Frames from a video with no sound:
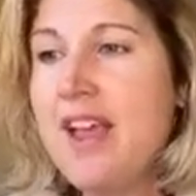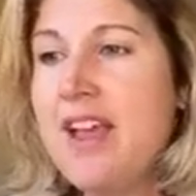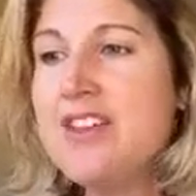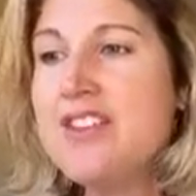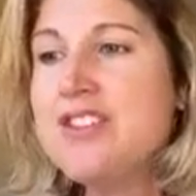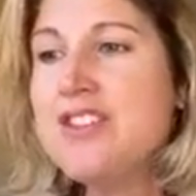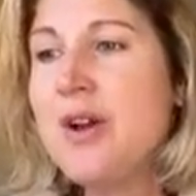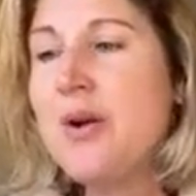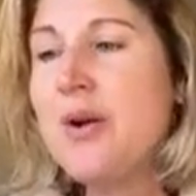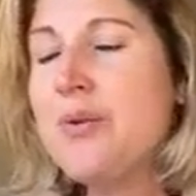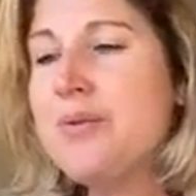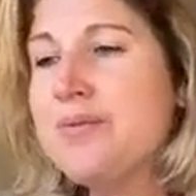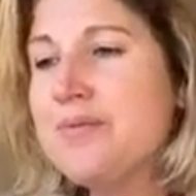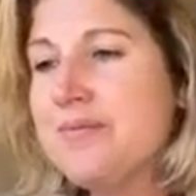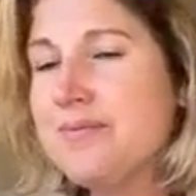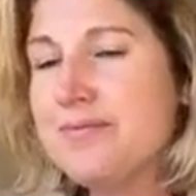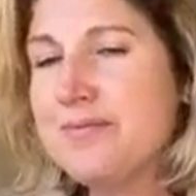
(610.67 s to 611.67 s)
So
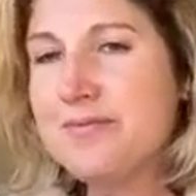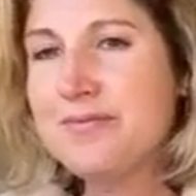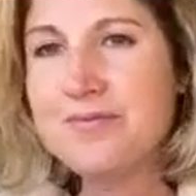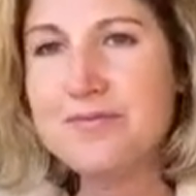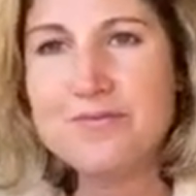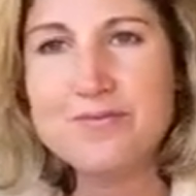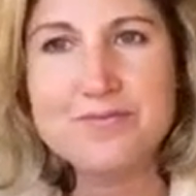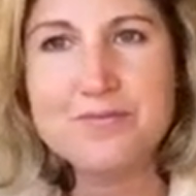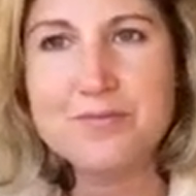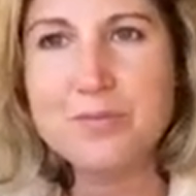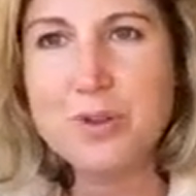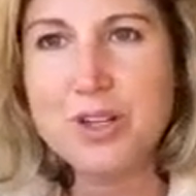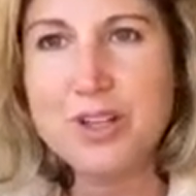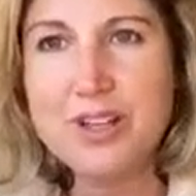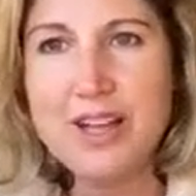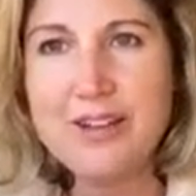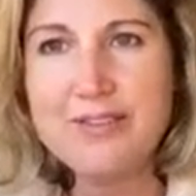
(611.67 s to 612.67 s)

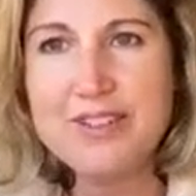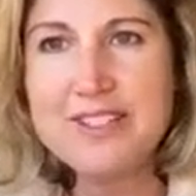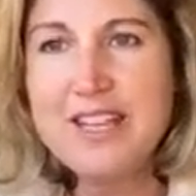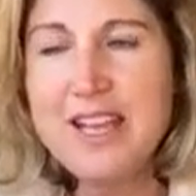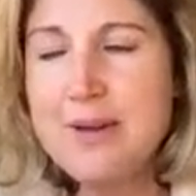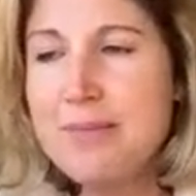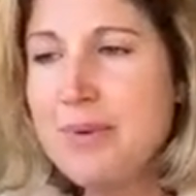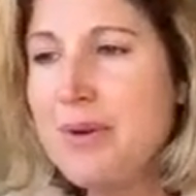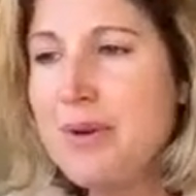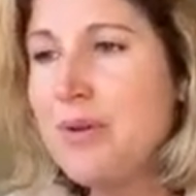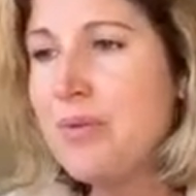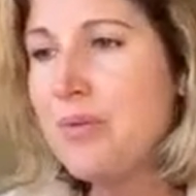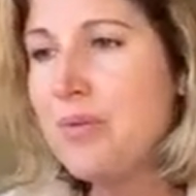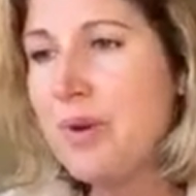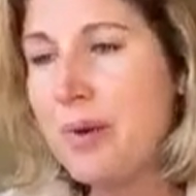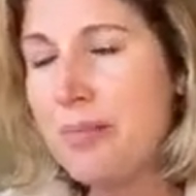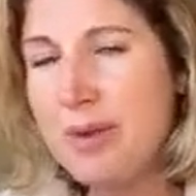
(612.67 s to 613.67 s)
real life
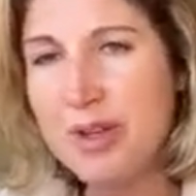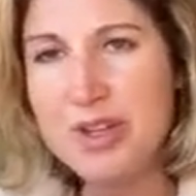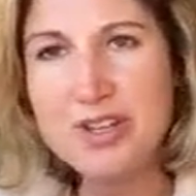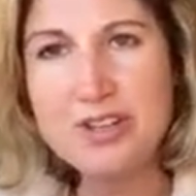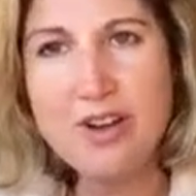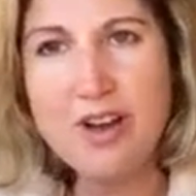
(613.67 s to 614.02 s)
example, $1 million